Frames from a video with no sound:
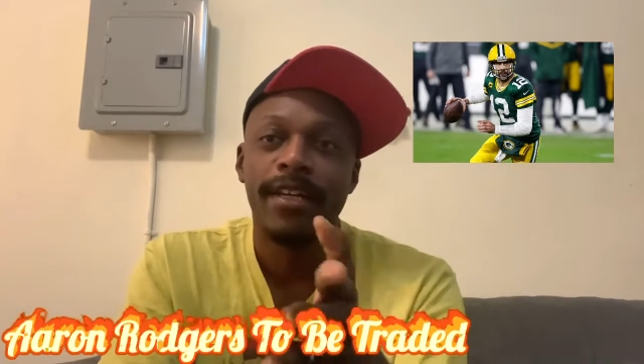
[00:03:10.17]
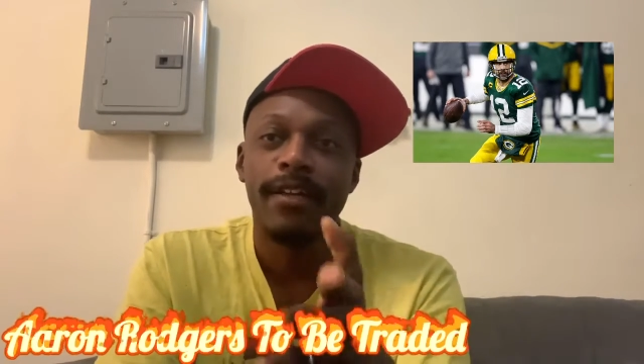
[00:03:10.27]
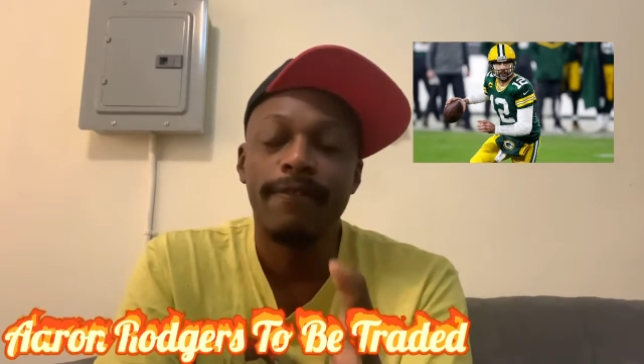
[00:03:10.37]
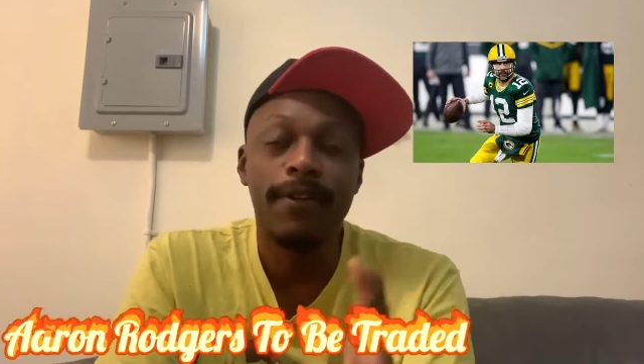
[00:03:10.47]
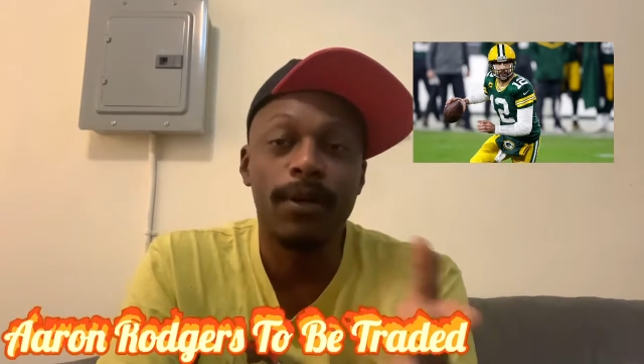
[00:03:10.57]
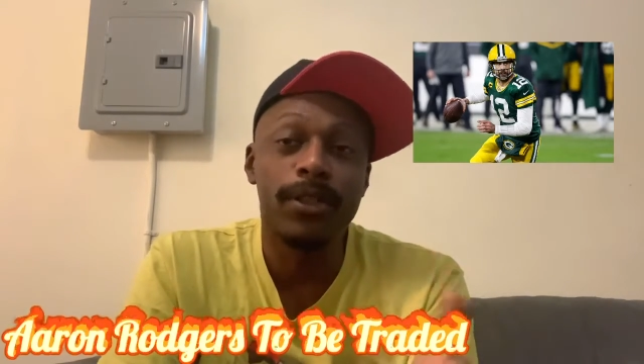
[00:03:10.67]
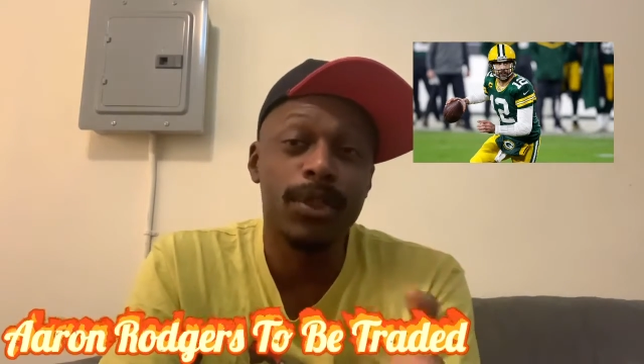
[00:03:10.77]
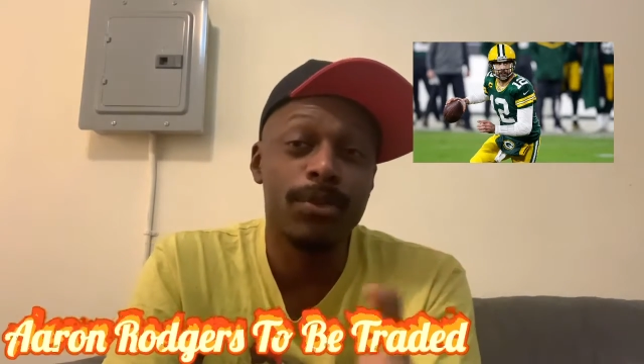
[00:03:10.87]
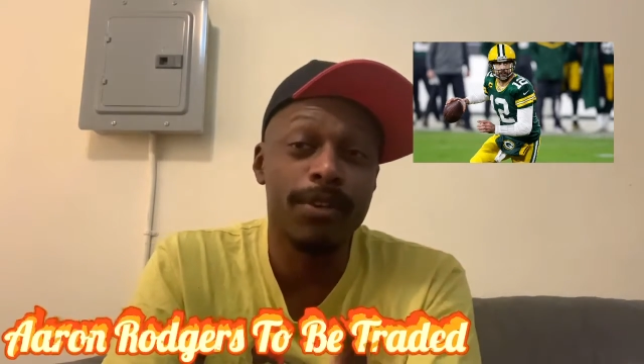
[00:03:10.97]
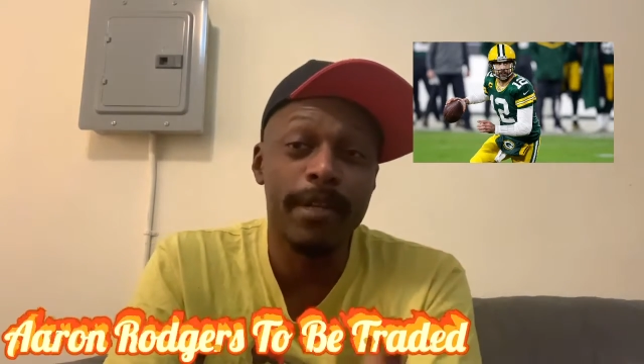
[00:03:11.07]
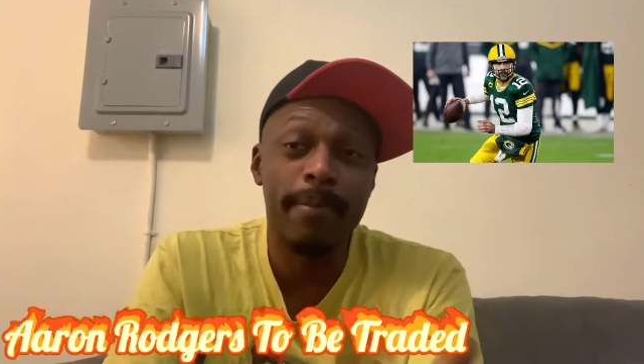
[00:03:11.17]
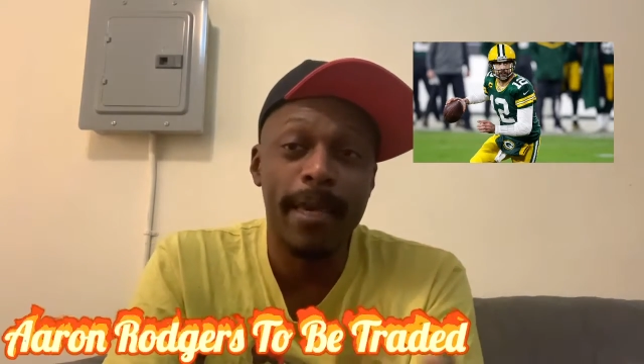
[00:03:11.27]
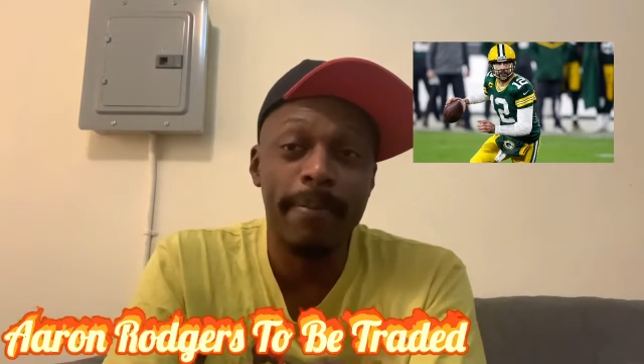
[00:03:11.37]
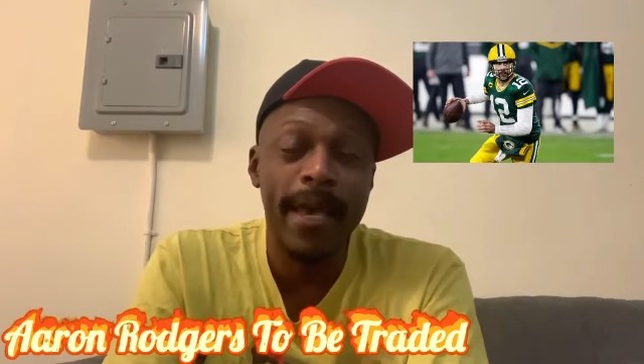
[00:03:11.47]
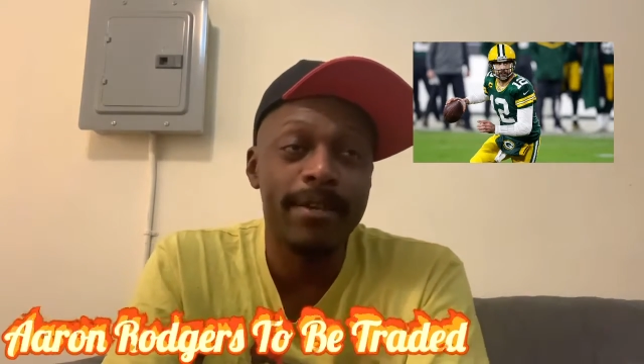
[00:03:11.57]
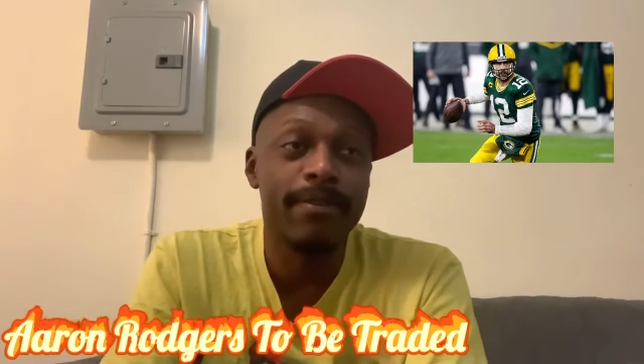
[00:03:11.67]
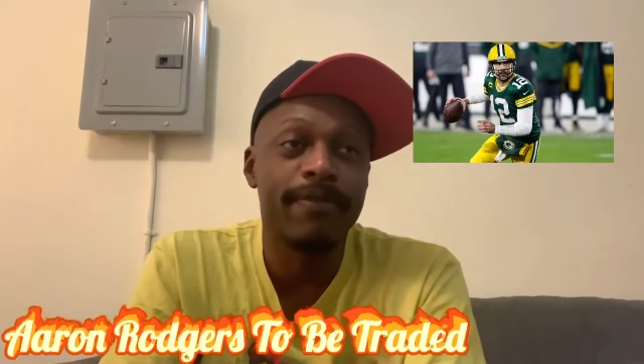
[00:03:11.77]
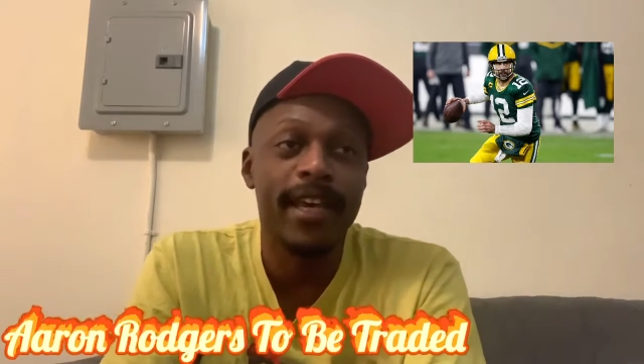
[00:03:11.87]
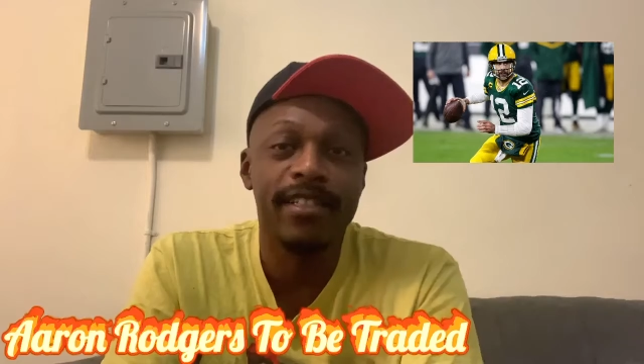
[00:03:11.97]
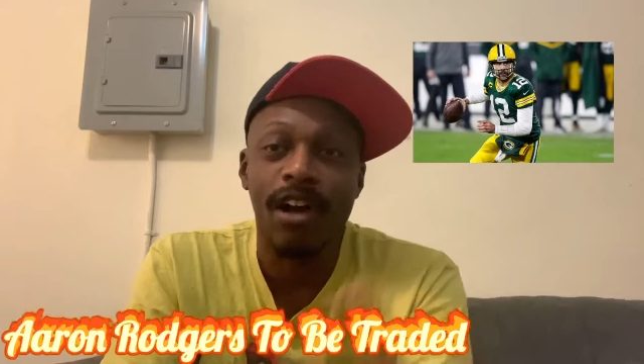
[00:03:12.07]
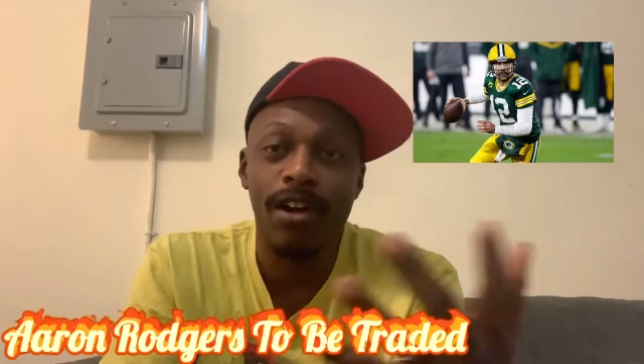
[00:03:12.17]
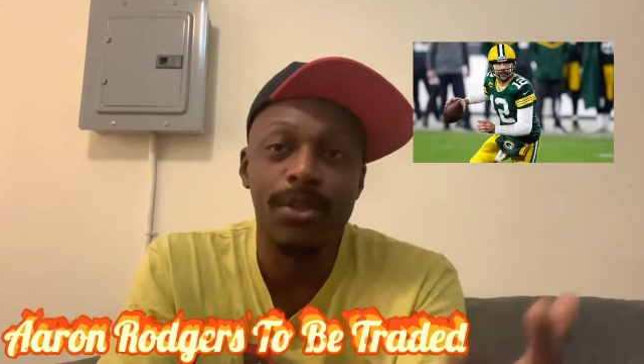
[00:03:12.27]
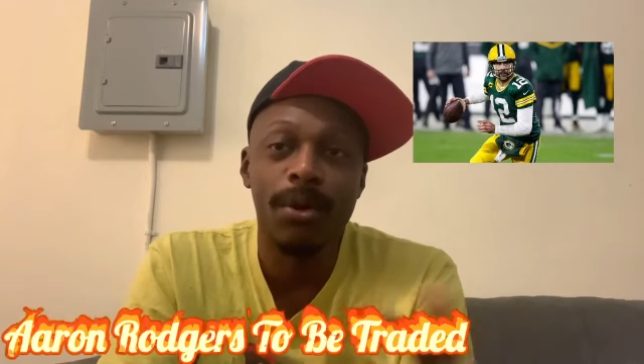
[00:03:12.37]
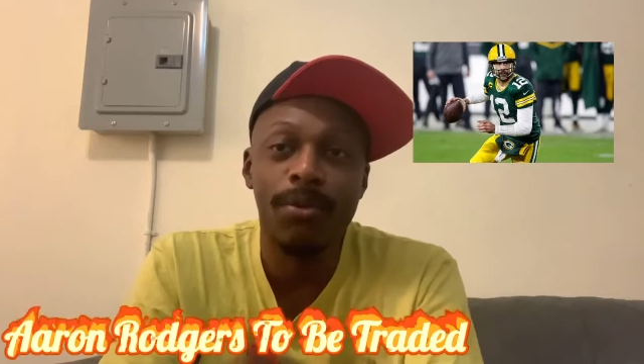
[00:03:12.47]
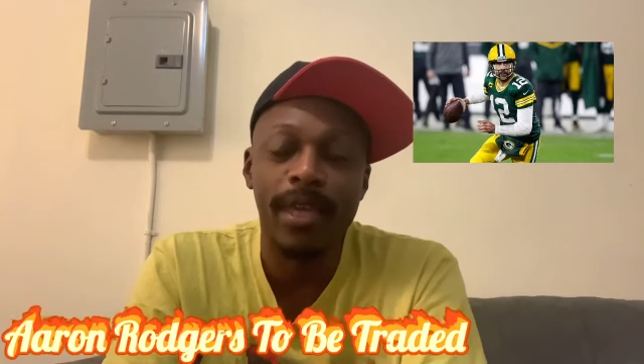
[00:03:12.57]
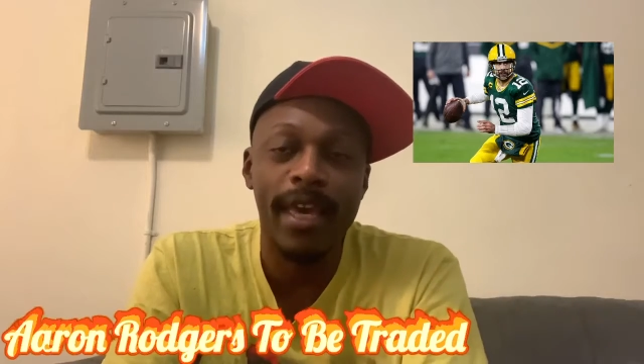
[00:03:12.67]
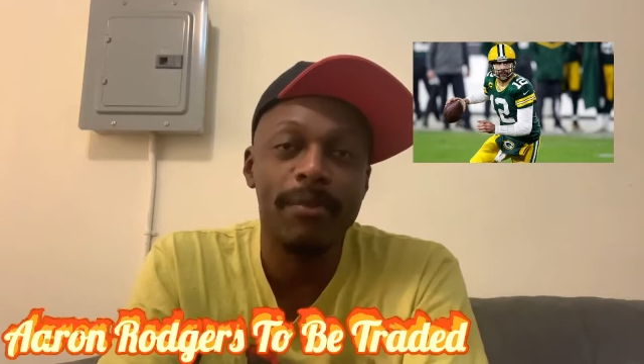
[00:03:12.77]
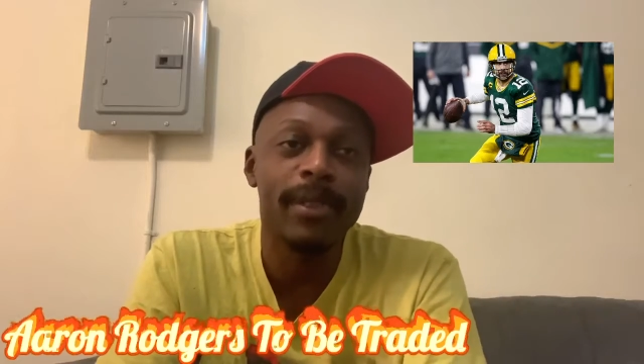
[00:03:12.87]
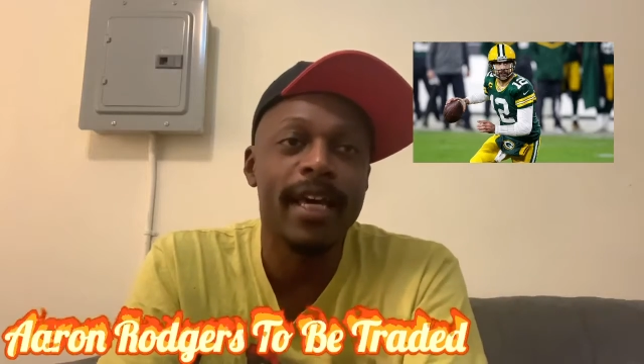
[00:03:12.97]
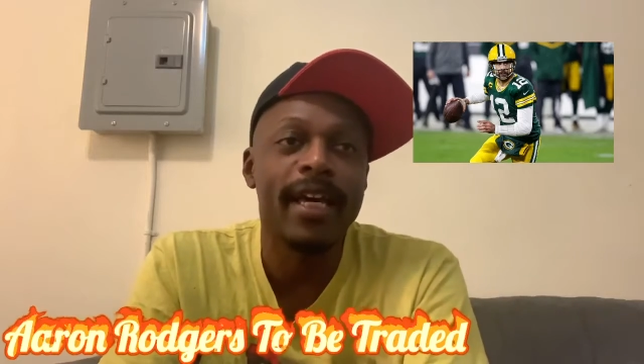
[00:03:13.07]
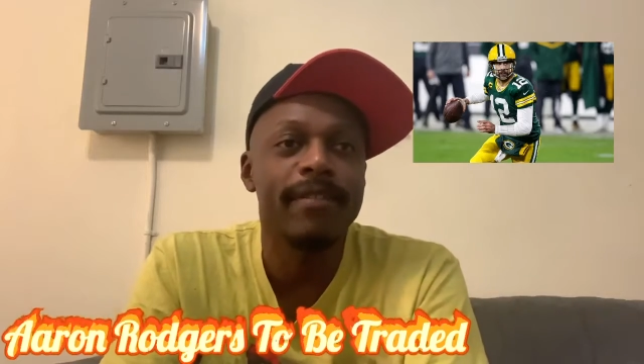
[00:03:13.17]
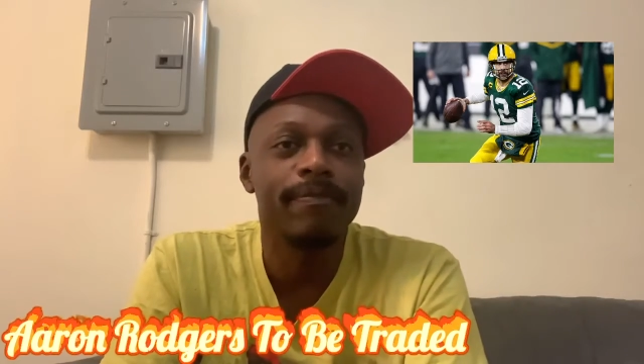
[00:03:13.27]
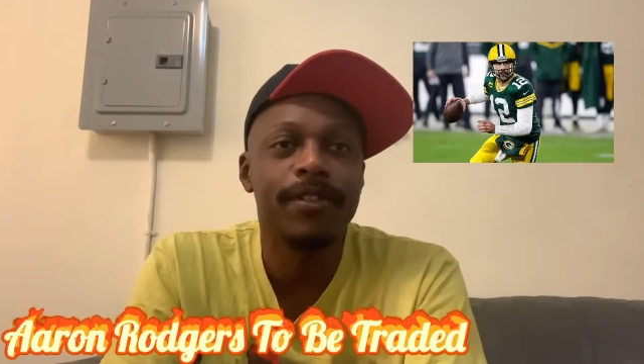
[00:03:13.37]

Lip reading: for you Green Bay Packer fans, are you okay with that?